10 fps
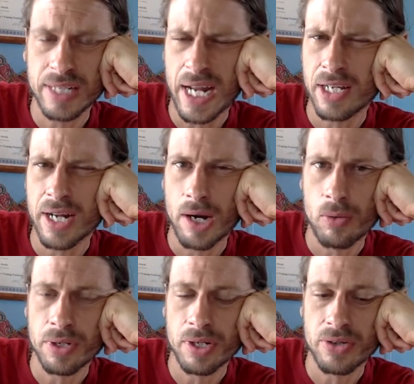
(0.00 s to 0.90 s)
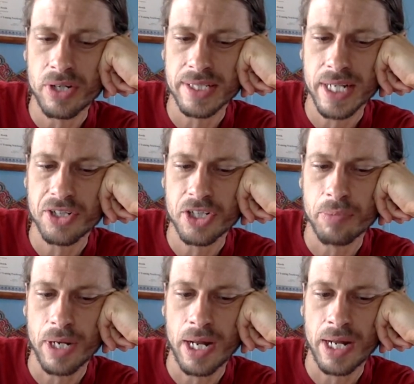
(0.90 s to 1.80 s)
gotta wonder their intention
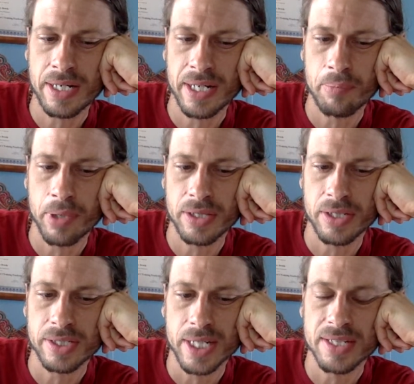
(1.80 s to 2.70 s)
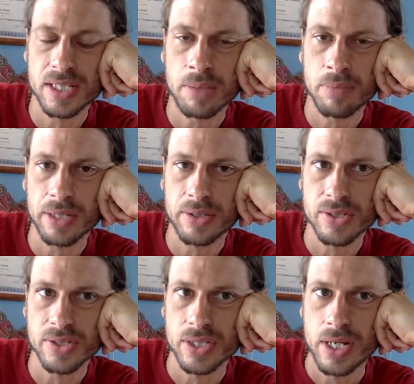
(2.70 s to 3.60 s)
behind it, but there does seem like
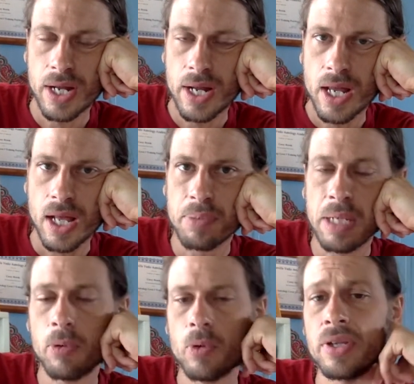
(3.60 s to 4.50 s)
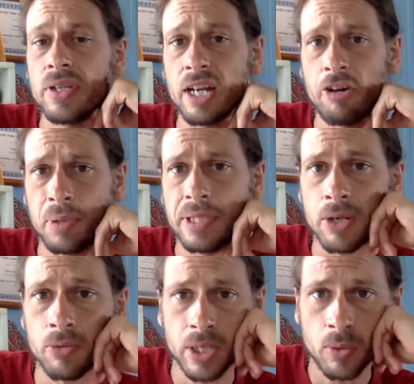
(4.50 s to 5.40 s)
there's people within the government that
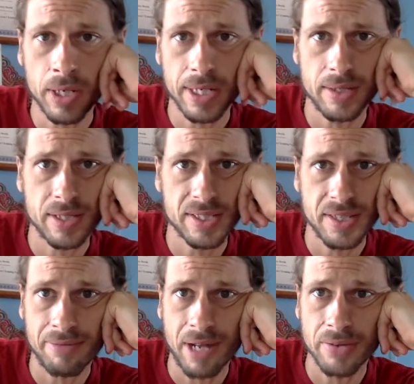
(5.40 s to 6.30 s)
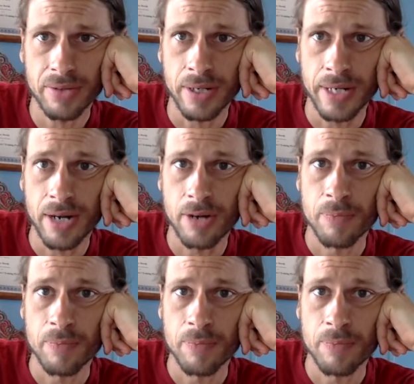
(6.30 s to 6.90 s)
really want to get this stuff out there now.